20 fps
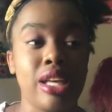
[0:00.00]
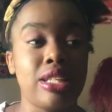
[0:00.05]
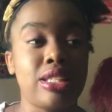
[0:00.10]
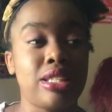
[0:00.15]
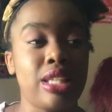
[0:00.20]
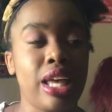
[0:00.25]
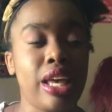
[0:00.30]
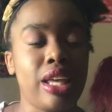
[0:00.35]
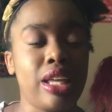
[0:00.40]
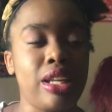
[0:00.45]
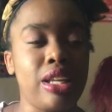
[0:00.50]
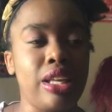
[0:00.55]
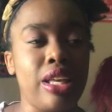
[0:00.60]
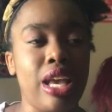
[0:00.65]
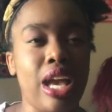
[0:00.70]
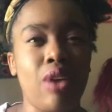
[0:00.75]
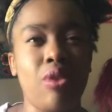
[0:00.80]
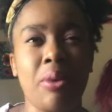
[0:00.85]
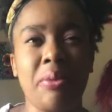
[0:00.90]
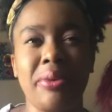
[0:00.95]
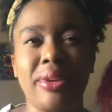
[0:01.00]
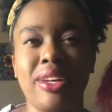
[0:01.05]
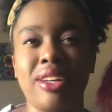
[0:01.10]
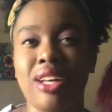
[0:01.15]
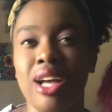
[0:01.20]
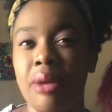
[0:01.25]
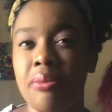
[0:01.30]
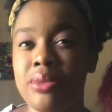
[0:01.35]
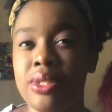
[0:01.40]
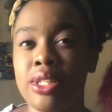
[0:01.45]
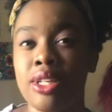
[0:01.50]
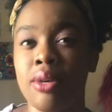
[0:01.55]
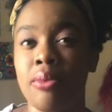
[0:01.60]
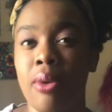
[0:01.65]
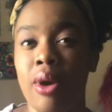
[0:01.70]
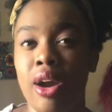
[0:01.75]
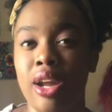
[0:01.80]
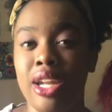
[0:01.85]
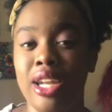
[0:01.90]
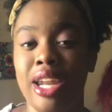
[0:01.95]
Secondly, y'all want me to come to a
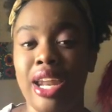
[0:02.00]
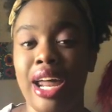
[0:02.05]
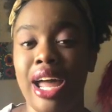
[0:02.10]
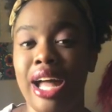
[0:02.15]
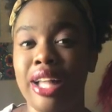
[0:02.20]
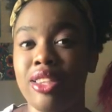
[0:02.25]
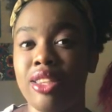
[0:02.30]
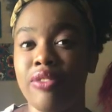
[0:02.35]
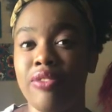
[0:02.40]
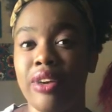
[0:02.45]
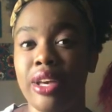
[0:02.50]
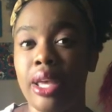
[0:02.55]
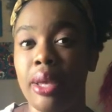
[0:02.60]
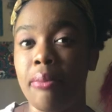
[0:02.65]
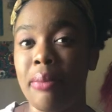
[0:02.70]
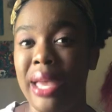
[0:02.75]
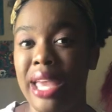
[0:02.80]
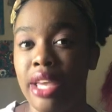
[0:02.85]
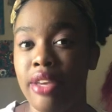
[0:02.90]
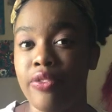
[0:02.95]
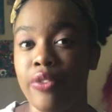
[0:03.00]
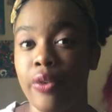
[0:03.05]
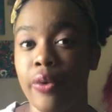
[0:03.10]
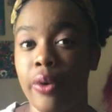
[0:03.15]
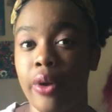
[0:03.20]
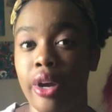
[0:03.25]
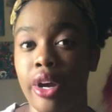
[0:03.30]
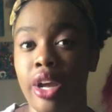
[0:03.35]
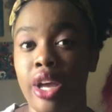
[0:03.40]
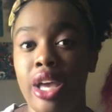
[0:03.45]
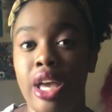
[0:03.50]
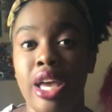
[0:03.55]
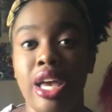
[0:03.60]
party that I have to fucking pay for.